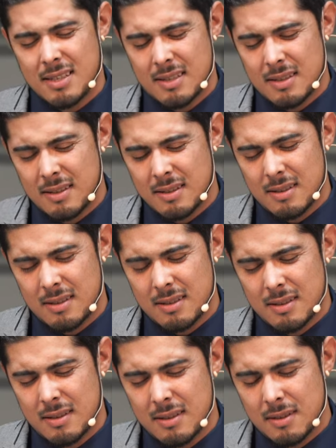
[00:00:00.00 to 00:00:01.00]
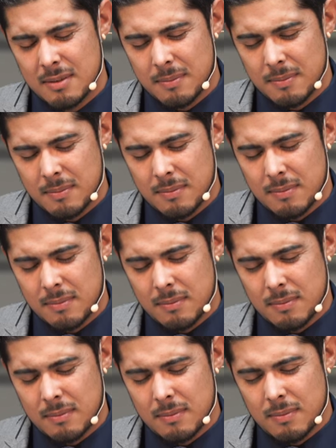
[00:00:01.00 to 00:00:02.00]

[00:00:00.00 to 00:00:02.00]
Nothing is said.